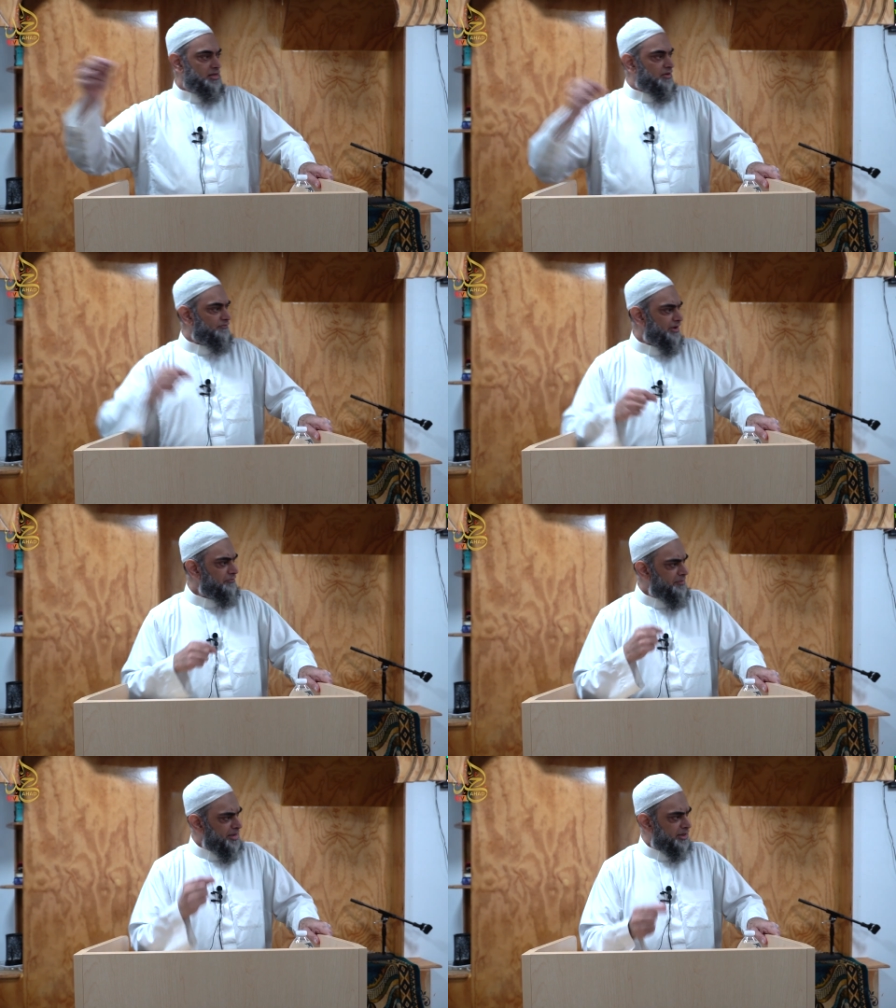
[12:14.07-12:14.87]
When
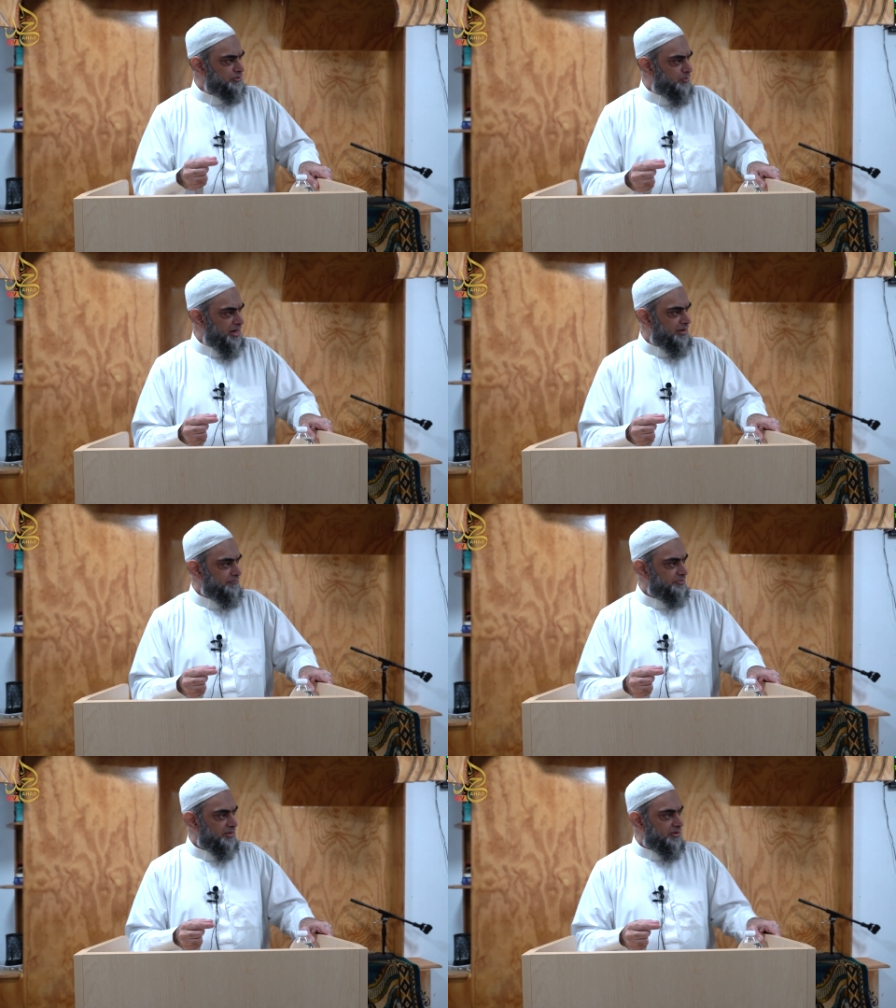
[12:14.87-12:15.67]
we make a dua,
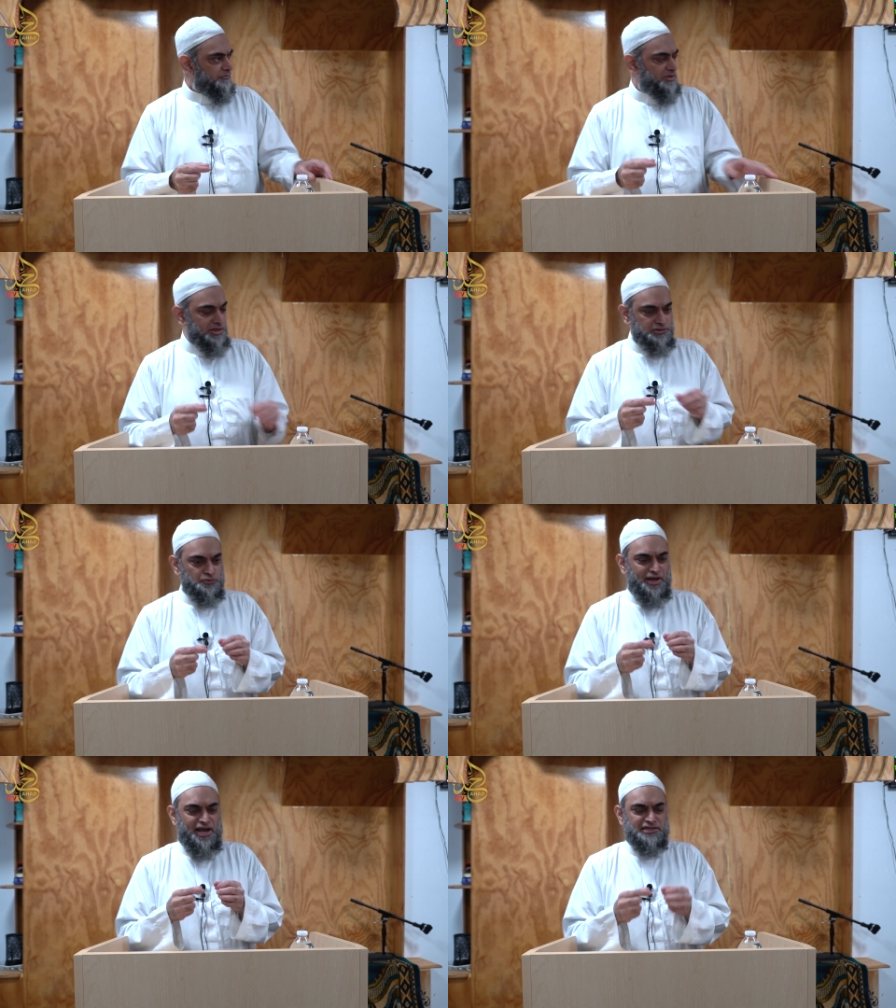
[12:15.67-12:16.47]
we need
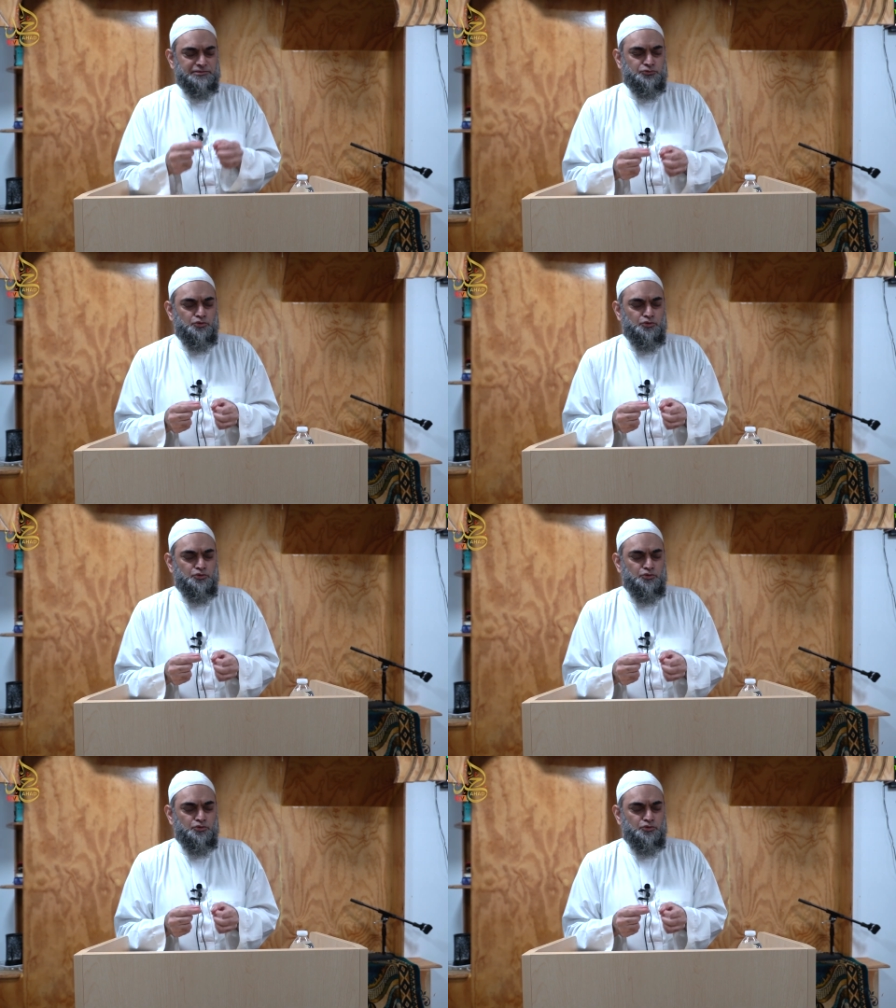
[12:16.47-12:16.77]
to ask